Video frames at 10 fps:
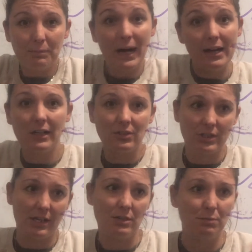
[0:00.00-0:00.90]
particle
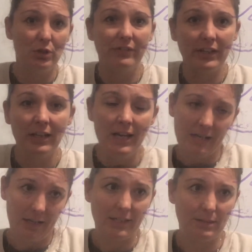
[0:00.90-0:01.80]
starts moving
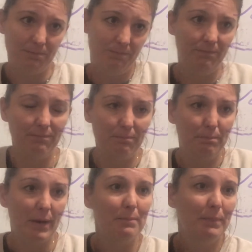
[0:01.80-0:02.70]
and it's
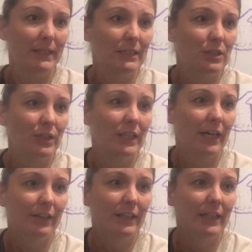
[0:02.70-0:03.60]
bumping into the
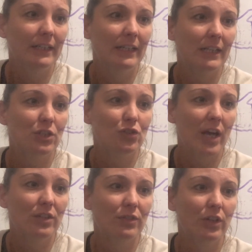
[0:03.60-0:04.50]
other, and it gets
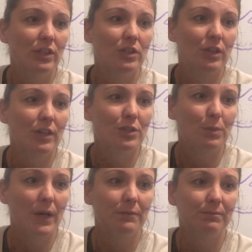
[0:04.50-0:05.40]
transferred into this one.